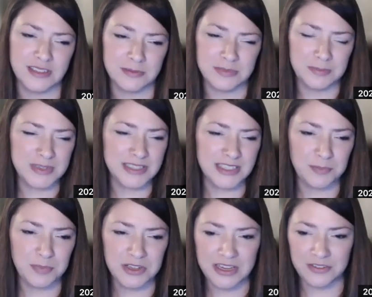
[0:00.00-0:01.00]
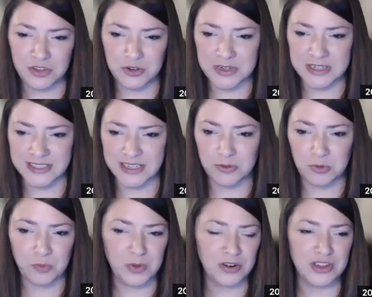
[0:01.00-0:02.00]
I mean, typically, if you were to say,
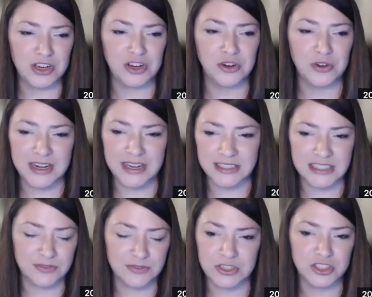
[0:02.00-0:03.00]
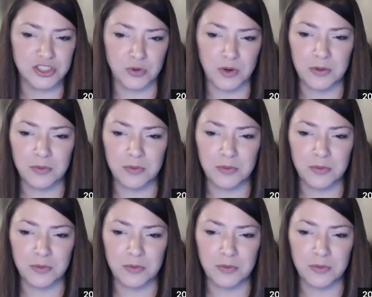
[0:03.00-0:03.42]
well, what are the ingredients for a story?